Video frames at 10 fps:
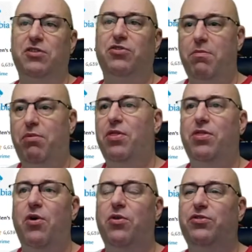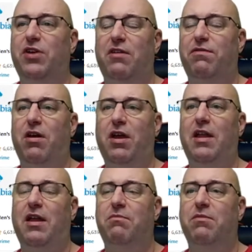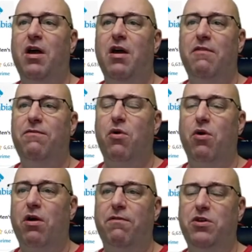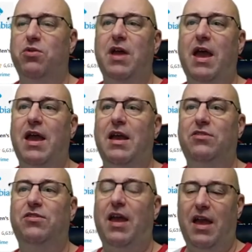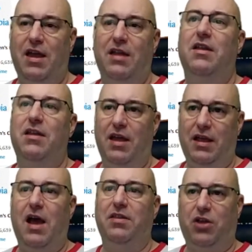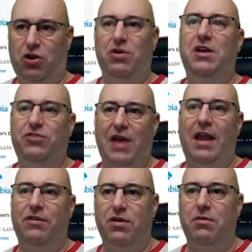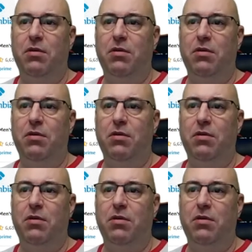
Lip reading: So I put those in him for a few days, and it got the crease out of them.